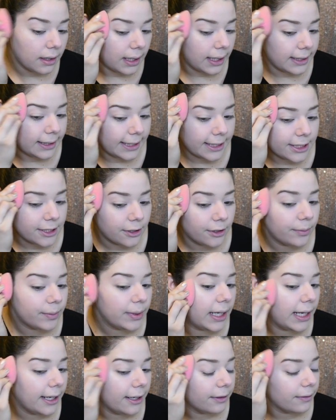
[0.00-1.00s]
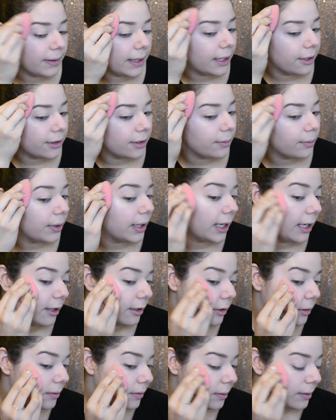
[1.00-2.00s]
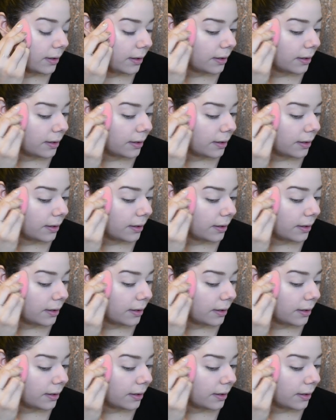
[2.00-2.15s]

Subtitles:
I like to apply it around the brow